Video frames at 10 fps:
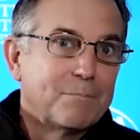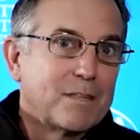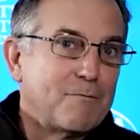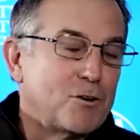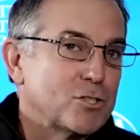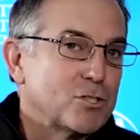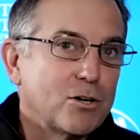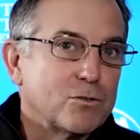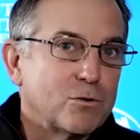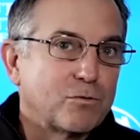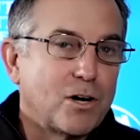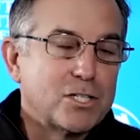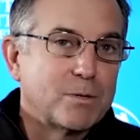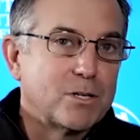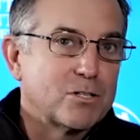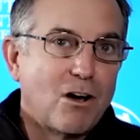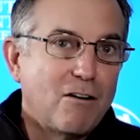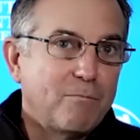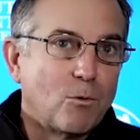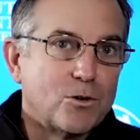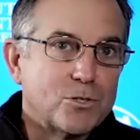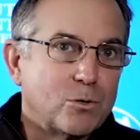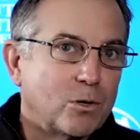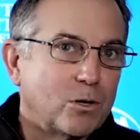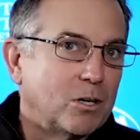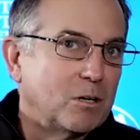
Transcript: if you're talking to freshmen and sophomores who are,